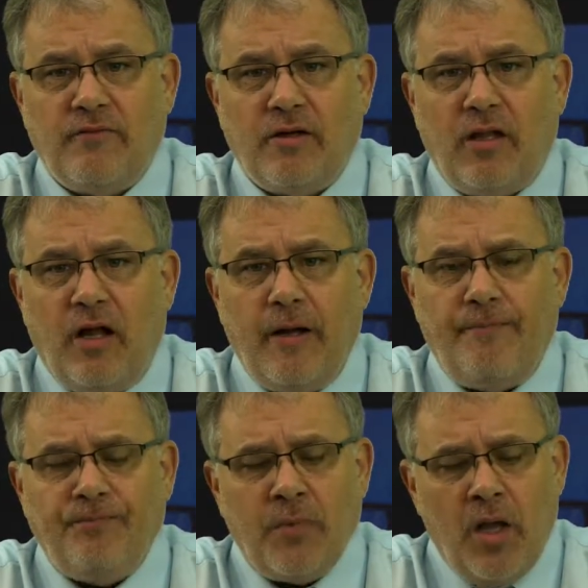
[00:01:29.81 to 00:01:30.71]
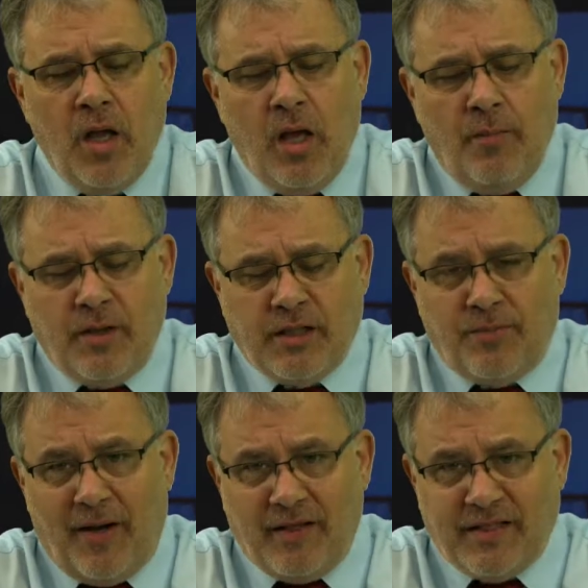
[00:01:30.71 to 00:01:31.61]
of a client. Because
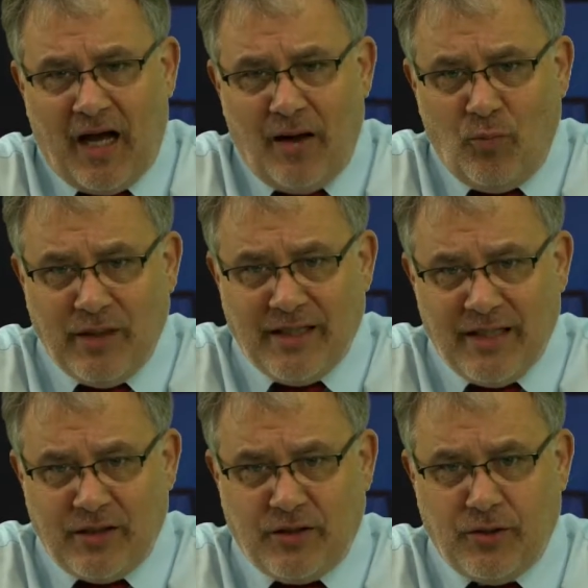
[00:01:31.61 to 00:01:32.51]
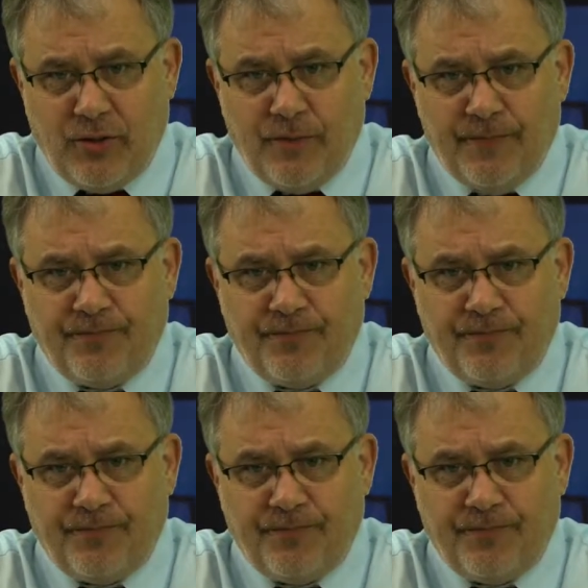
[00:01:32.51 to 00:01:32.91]
by the time we get to